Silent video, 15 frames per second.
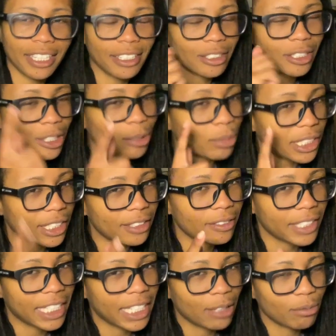There's a
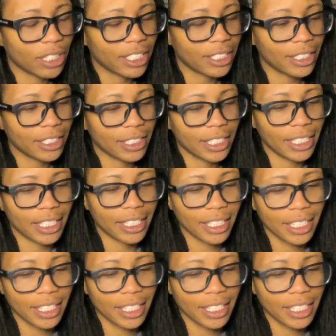specific game that does that.